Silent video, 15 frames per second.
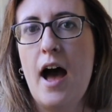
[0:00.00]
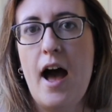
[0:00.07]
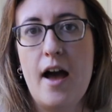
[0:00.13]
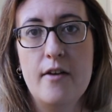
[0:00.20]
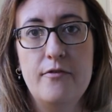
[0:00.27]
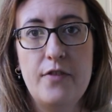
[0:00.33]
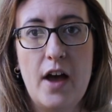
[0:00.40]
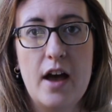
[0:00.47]

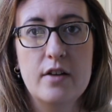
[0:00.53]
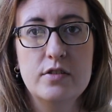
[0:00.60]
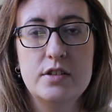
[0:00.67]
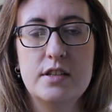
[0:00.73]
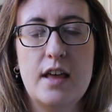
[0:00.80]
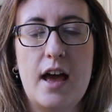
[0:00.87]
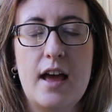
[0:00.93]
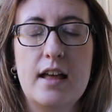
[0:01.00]
I found
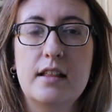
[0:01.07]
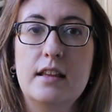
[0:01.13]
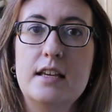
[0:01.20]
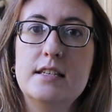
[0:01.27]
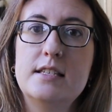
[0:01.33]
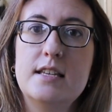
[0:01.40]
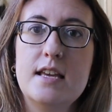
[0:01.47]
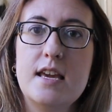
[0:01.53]
that, at
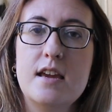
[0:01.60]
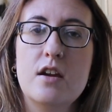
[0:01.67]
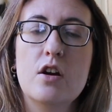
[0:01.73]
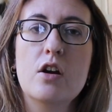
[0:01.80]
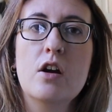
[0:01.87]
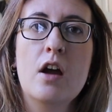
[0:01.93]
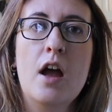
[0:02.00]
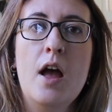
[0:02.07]
least
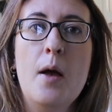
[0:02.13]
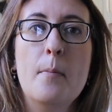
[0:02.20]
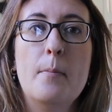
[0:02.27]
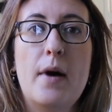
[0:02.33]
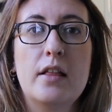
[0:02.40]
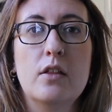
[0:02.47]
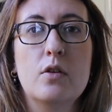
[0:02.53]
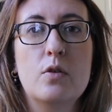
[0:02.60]
here,
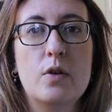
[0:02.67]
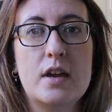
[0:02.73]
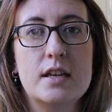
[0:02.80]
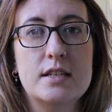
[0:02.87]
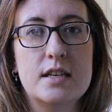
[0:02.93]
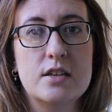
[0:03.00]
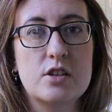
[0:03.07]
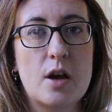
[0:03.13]
my local
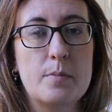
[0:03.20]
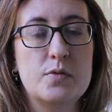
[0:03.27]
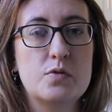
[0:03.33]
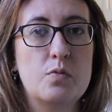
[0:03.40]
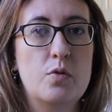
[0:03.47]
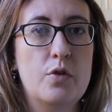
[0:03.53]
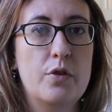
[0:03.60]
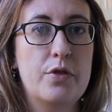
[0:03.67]
antique shops
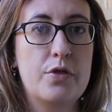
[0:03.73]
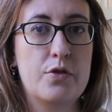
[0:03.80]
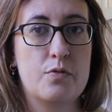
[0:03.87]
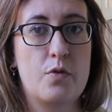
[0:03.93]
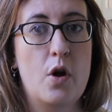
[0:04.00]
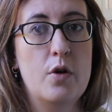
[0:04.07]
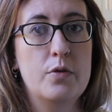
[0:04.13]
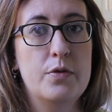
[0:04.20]
will
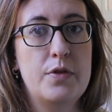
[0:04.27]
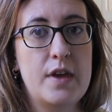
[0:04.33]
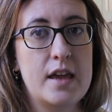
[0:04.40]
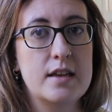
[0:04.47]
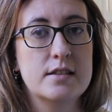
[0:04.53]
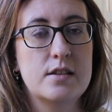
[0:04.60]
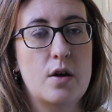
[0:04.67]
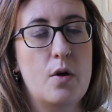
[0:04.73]
throw
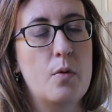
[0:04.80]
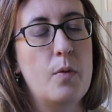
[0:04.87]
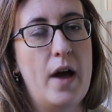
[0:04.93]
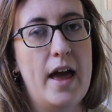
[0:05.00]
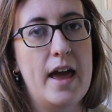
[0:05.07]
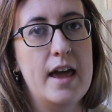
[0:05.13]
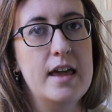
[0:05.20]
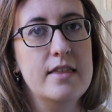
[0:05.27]
things
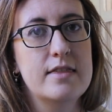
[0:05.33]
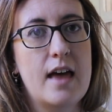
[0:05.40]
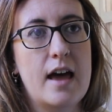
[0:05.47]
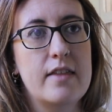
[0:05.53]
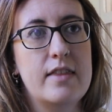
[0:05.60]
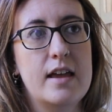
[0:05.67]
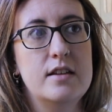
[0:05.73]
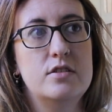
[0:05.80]
away
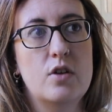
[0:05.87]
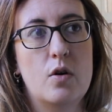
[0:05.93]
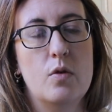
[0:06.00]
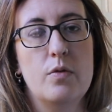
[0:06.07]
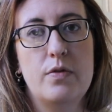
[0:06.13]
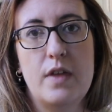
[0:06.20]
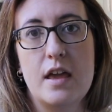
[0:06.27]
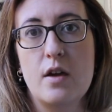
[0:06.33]
that they
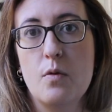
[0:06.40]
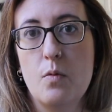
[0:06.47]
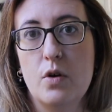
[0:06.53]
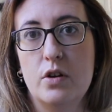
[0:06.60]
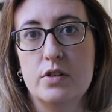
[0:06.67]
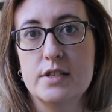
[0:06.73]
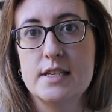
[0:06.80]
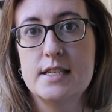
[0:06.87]
don't think
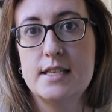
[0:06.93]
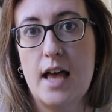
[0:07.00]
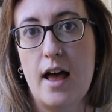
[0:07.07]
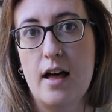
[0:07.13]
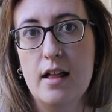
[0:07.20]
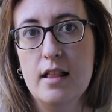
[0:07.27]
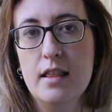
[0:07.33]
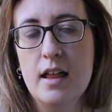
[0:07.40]
will
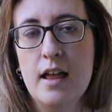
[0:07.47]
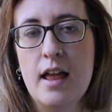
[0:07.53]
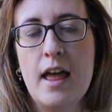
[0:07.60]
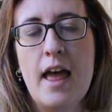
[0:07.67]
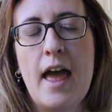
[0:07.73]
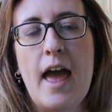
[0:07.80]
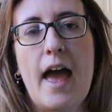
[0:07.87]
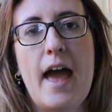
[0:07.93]
sell.
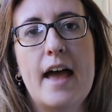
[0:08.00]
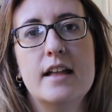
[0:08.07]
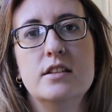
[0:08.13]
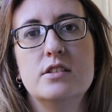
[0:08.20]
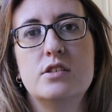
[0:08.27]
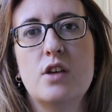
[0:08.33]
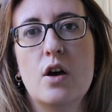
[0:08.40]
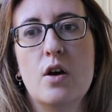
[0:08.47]
And
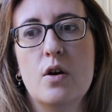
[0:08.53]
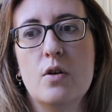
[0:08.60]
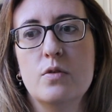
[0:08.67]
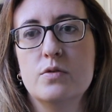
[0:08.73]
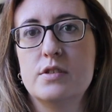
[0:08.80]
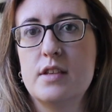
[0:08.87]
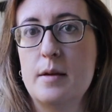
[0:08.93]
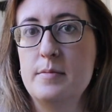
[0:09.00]
so
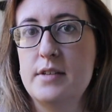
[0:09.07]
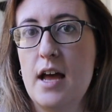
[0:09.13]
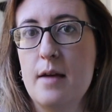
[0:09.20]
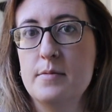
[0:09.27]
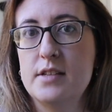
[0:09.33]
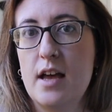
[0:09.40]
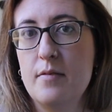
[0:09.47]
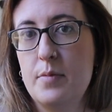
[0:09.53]

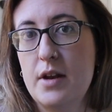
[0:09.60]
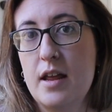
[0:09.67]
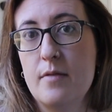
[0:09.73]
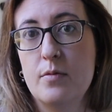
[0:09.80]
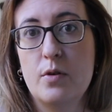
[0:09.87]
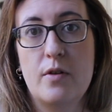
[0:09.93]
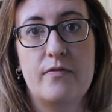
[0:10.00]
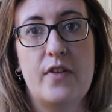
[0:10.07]
sometimes I've been
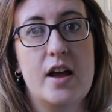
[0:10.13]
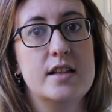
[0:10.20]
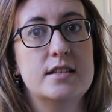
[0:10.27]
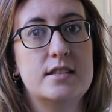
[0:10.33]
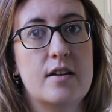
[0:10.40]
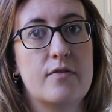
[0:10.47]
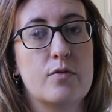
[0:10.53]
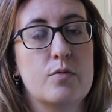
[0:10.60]
able to find
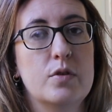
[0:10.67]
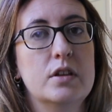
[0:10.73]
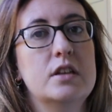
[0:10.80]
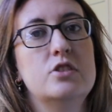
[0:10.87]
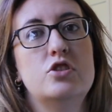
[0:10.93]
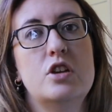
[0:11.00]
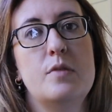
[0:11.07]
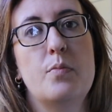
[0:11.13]
stuff
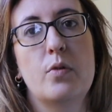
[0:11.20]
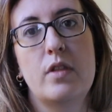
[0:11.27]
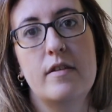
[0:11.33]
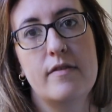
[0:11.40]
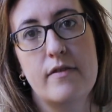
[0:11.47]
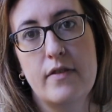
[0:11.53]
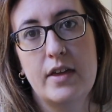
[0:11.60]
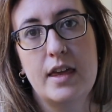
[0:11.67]
really cheap, or
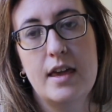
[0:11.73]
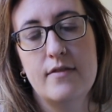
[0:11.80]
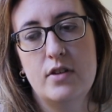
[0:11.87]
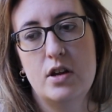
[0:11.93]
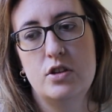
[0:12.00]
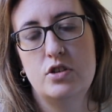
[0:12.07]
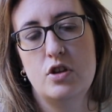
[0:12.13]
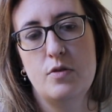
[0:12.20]
they've even given
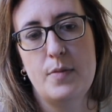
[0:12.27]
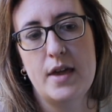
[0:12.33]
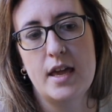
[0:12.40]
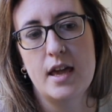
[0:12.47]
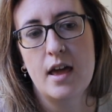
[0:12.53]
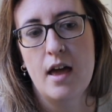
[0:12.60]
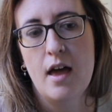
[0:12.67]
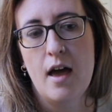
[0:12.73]
it to me.